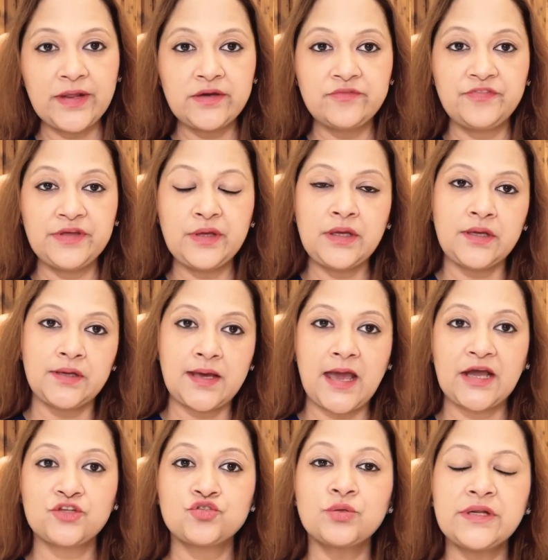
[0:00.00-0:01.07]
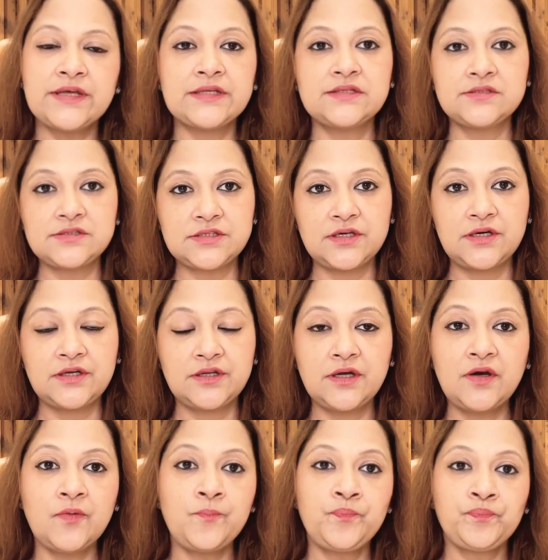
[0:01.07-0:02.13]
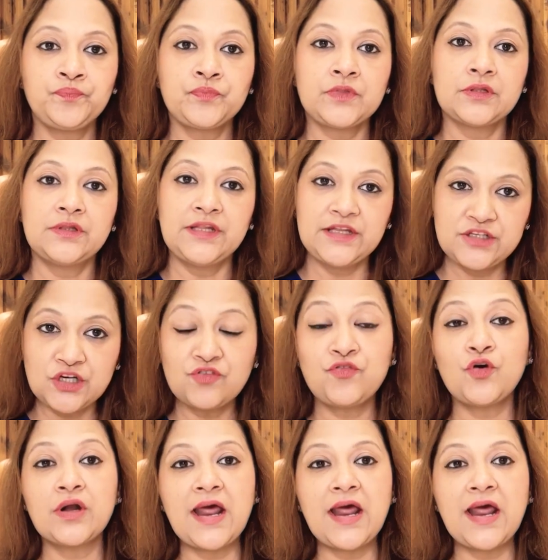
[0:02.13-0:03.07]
when we actually insert the needle for